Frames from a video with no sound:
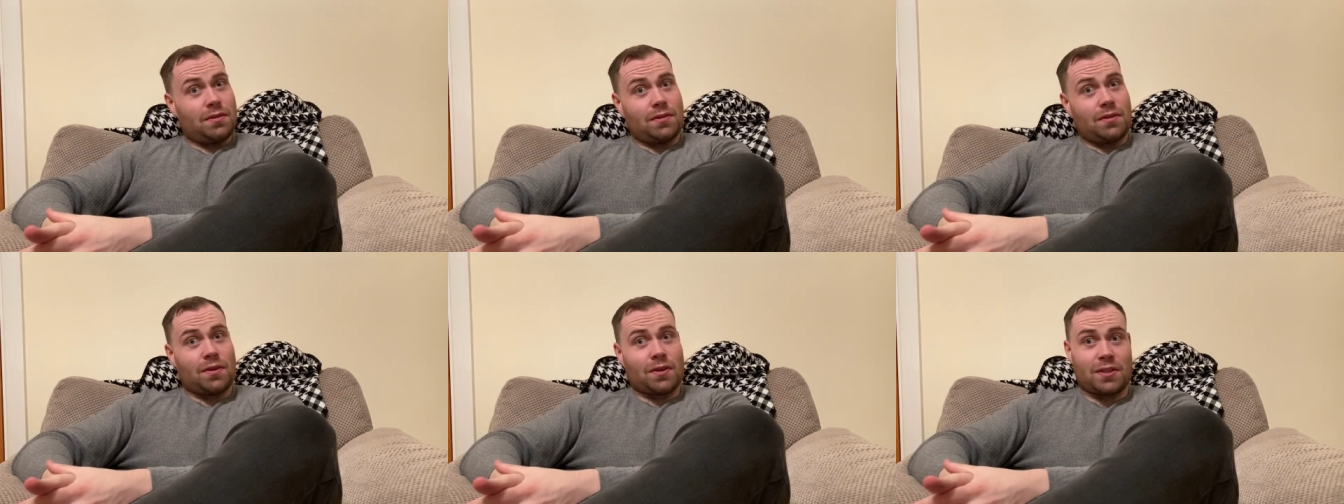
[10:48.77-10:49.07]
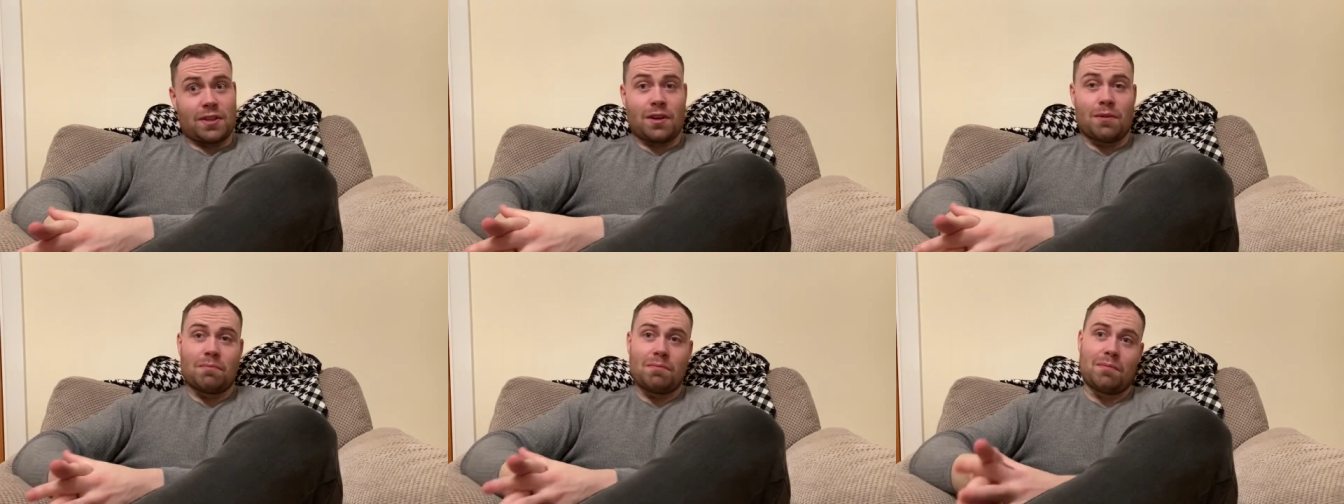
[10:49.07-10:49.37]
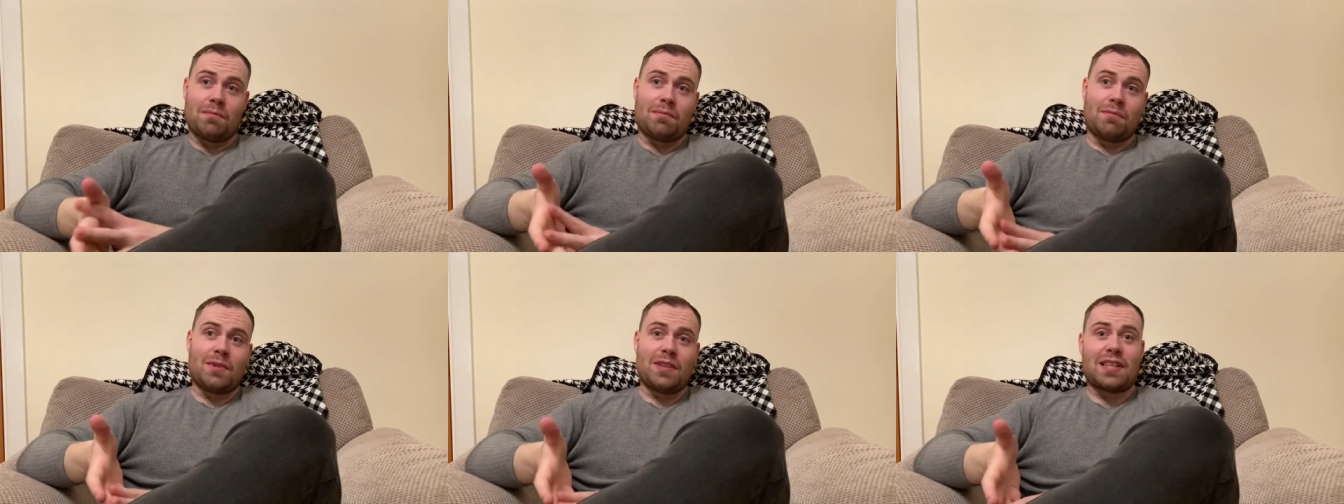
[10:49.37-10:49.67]
Or so,
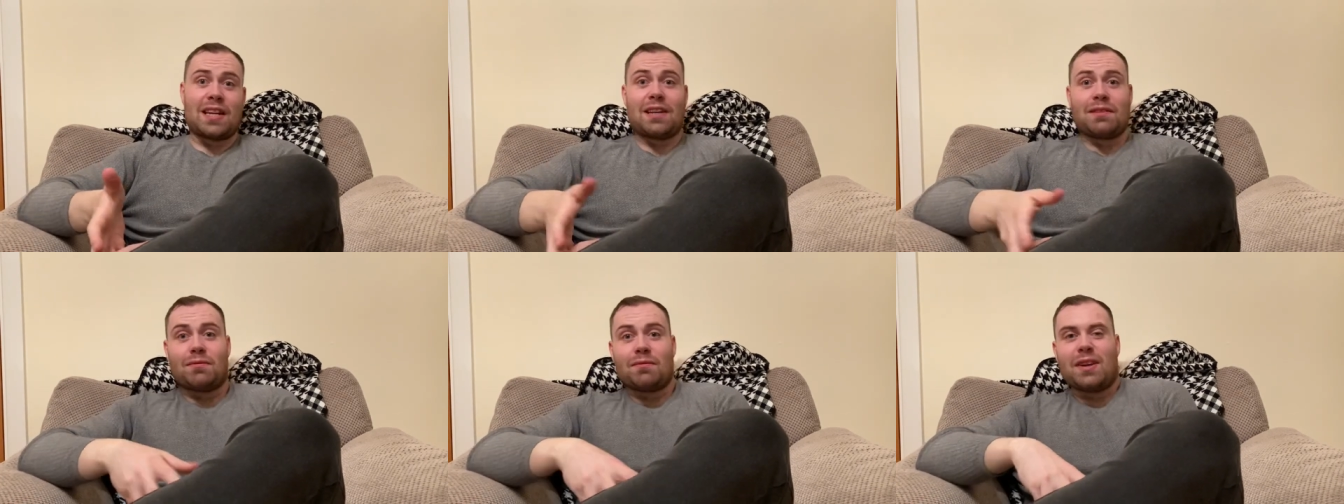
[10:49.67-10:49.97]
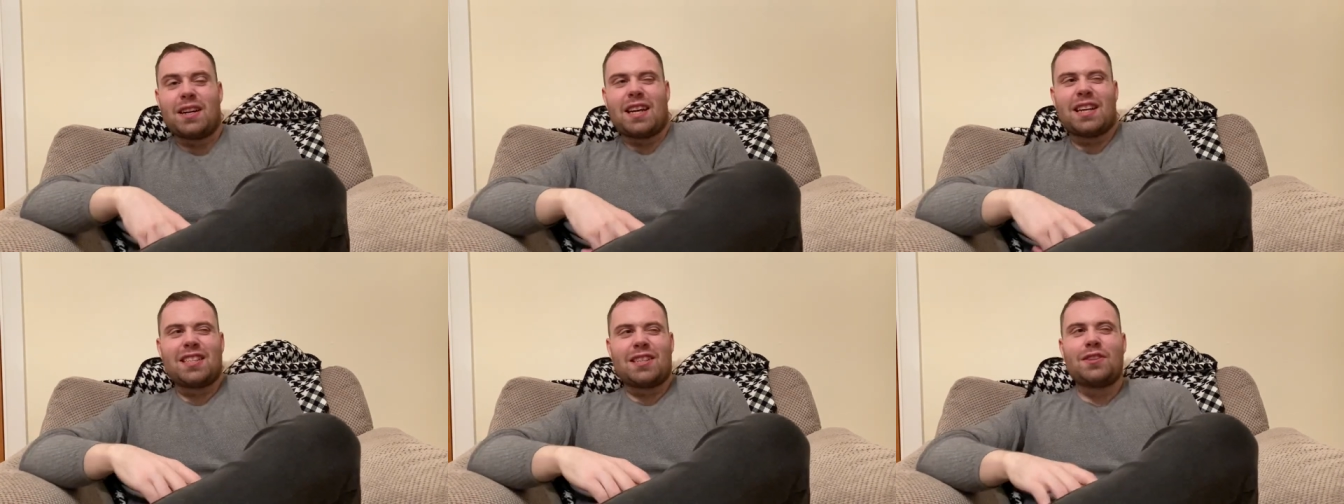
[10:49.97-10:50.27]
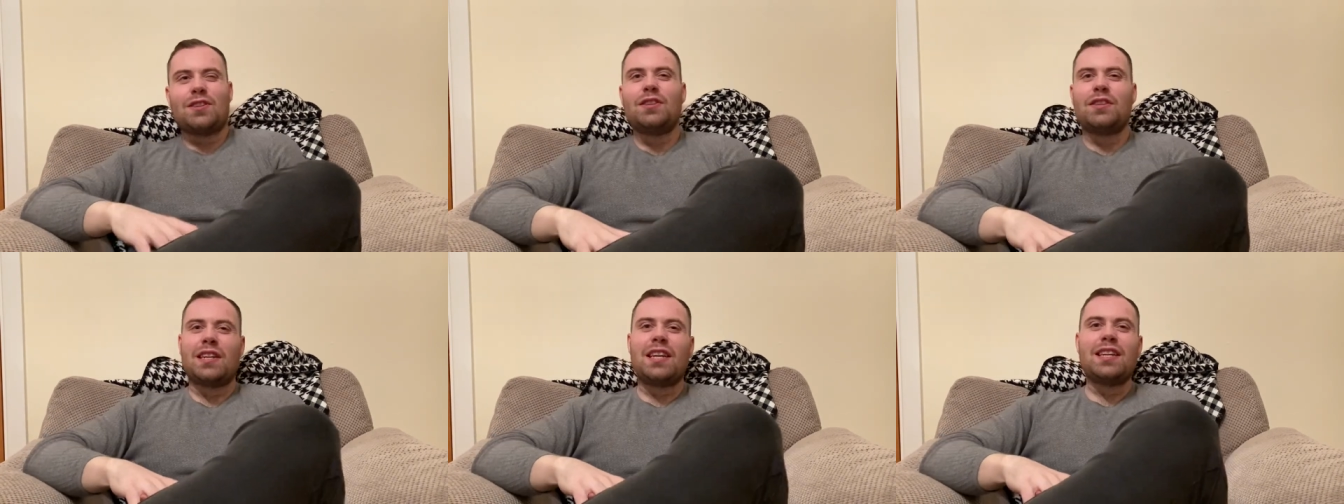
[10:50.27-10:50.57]
we'll say. Well, yeah,
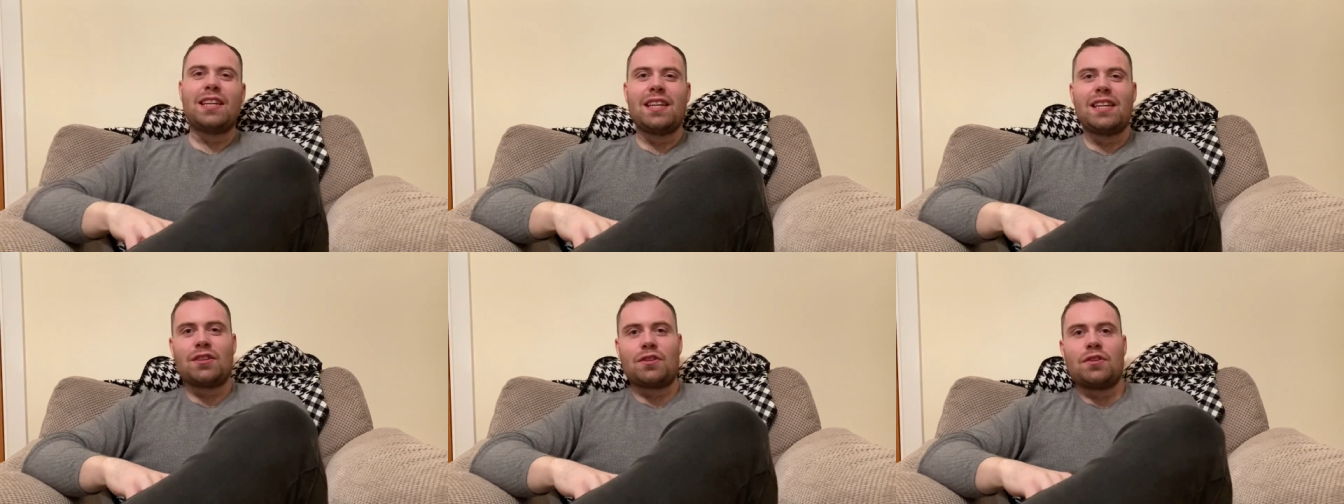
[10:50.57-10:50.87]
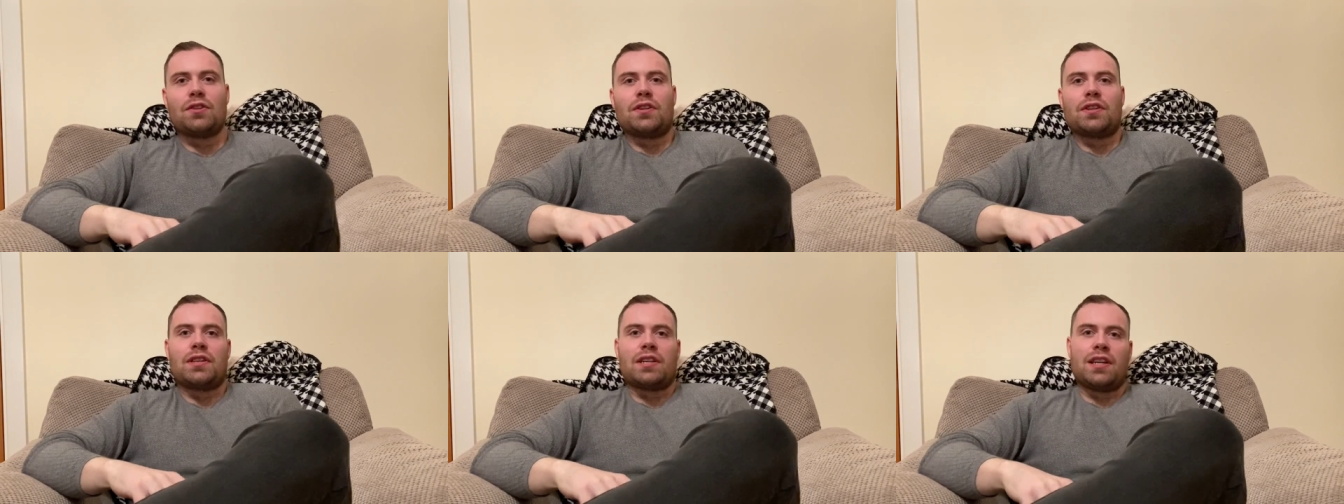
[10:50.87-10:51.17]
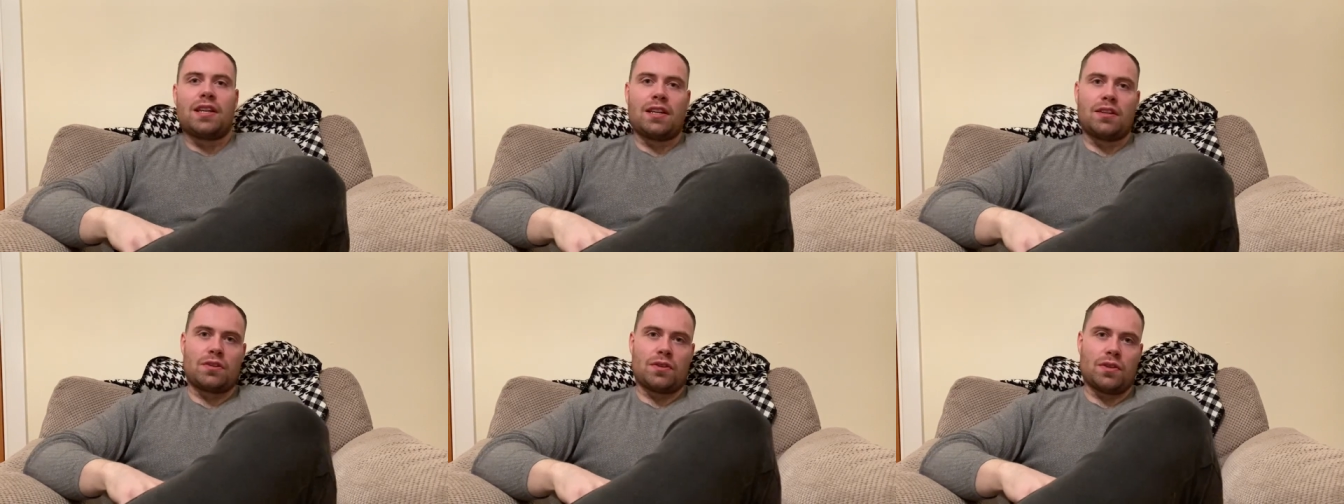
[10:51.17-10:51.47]
it
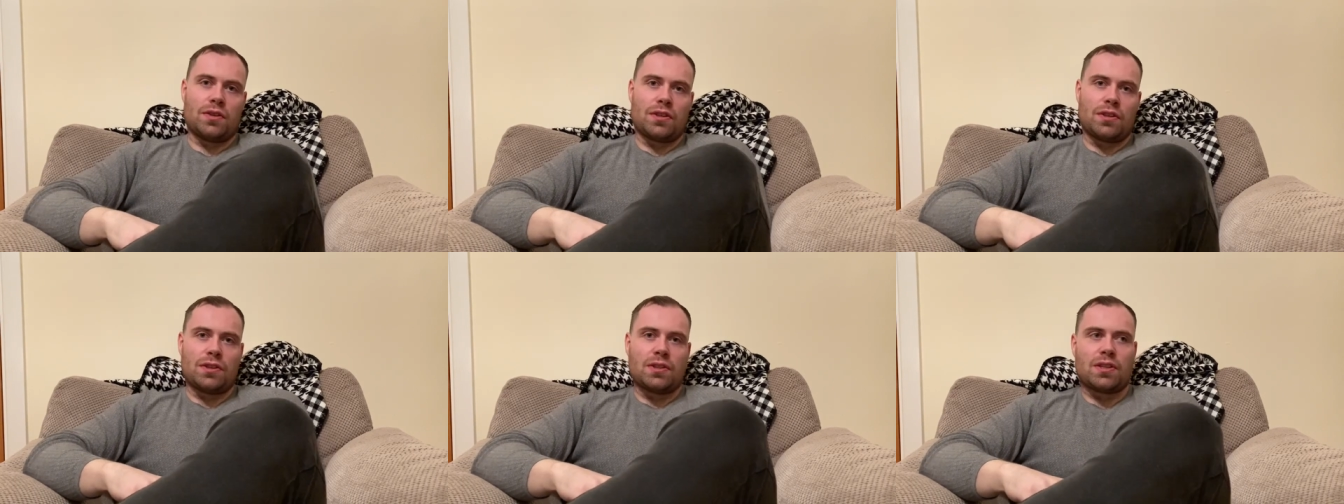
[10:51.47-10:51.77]
is good.